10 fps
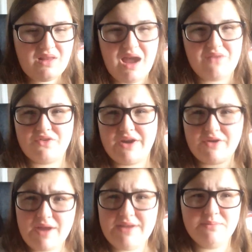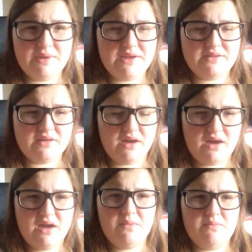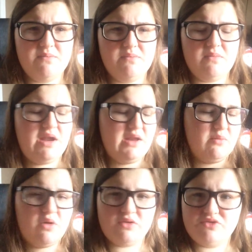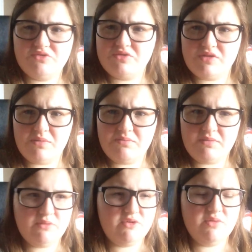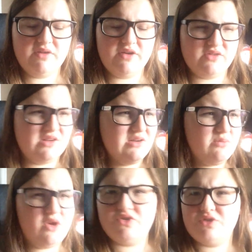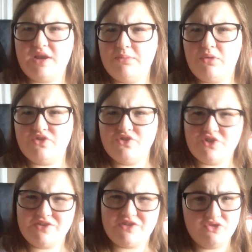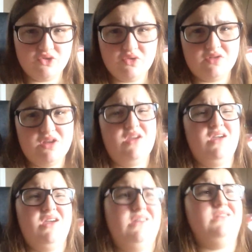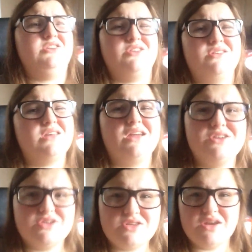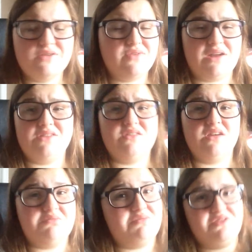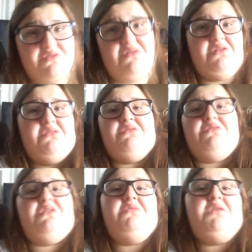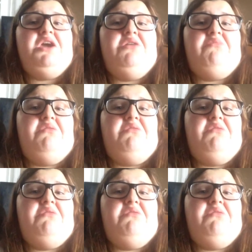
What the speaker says: After I read a bit and I watched some YouTube videos, end up watching Jessica Jones just because I just didn't fancy it. So there we go.